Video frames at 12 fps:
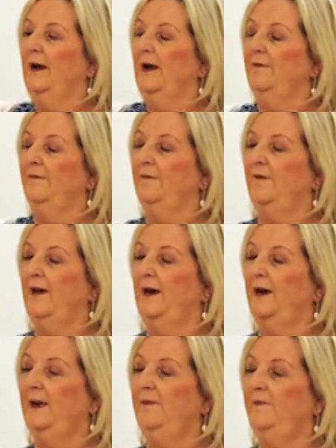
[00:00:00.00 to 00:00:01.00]
and
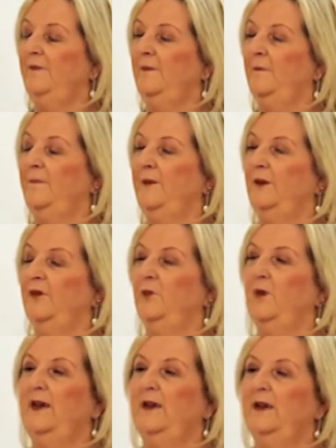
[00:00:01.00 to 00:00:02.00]
5. The other
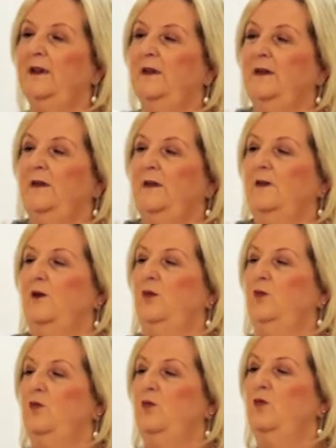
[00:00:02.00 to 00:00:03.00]
way.
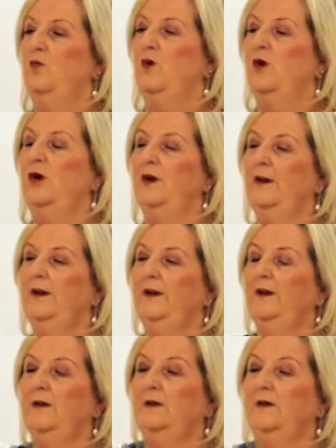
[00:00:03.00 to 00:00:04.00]

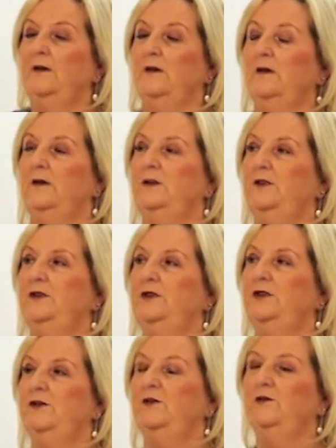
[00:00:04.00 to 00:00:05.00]
1,
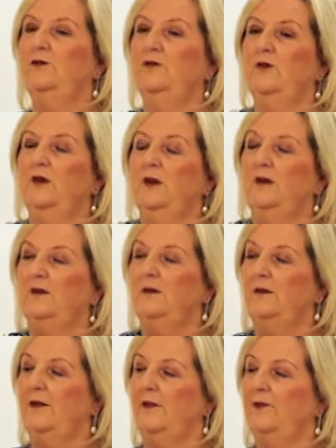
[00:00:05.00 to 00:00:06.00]
2,
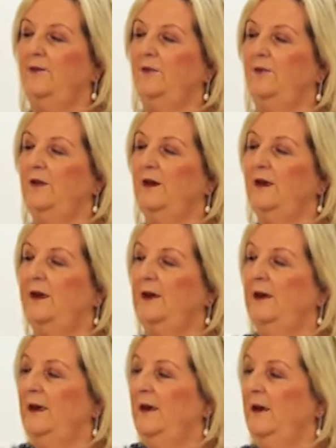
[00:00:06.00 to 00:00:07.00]

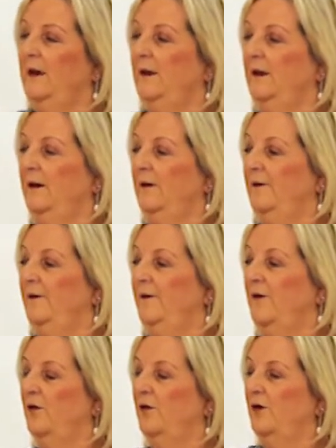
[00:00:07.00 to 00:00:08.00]
3,
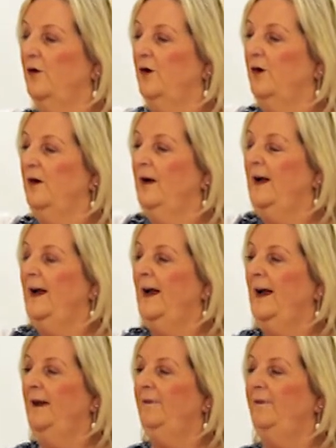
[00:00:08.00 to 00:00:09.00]
4,
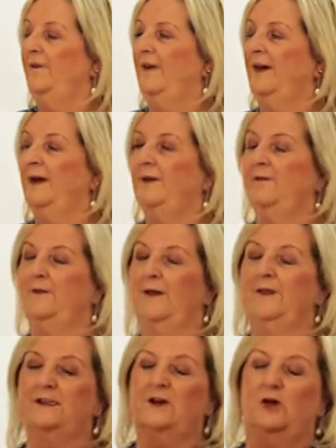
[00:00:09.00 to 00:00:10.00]
and 5. Now
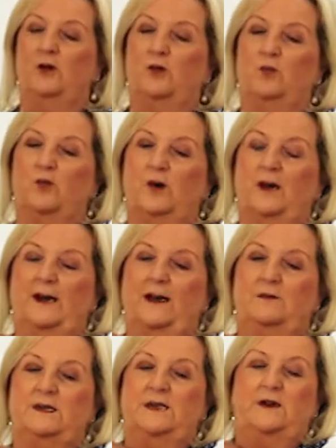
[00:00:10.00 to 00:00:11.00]
that's all working
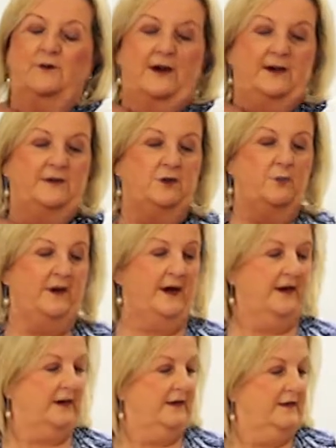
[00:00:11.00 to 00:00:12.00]
out here and in your
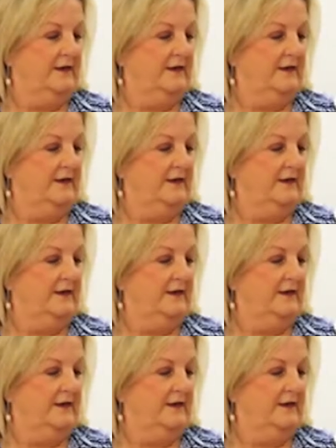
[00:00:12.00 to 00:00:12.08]
back.